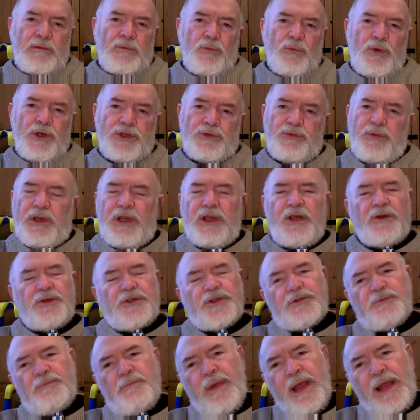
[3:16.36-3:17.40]
which we could
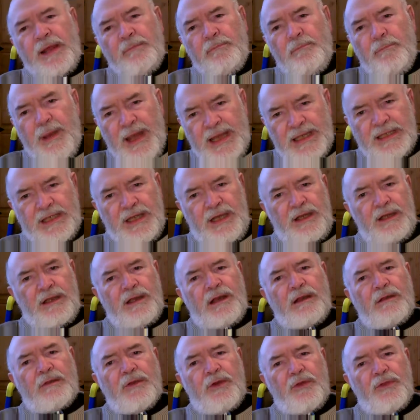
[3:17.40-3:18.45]
spend better
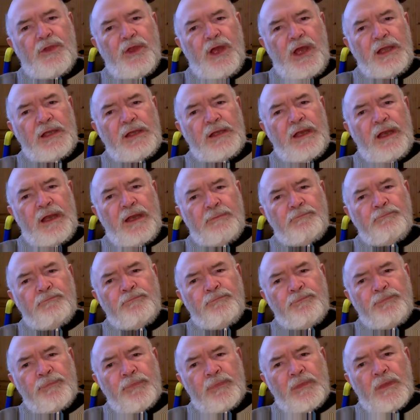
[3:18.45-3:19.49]

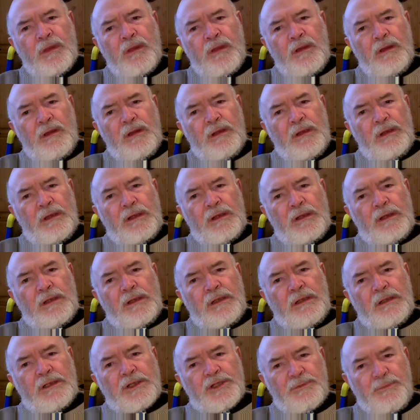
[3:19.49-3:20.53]
than
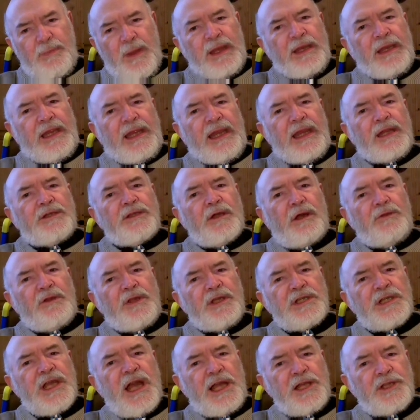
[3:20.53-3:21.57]
spending it on
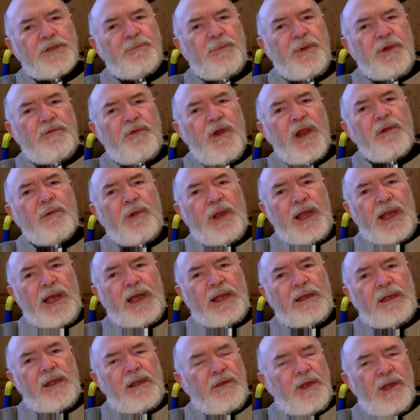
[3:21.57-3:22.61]
this high-speed railway line?
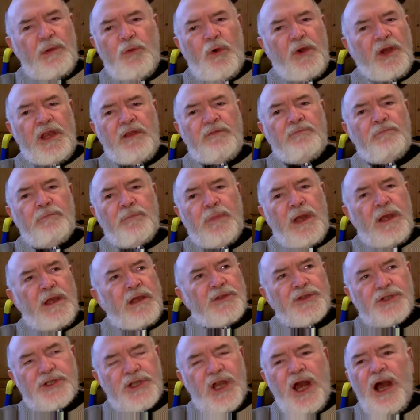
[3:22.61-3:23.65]
They won't even
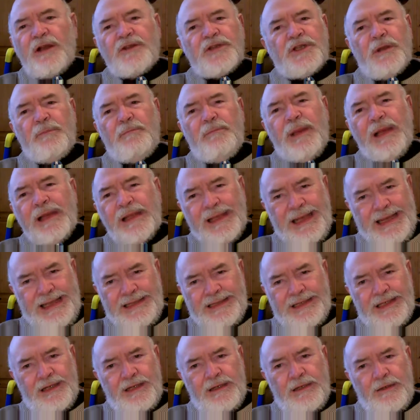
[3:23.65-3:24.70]
start to build
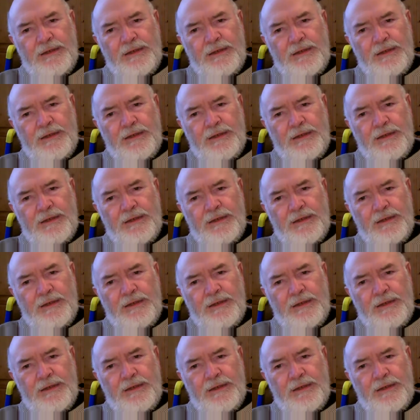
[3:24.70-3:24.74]
it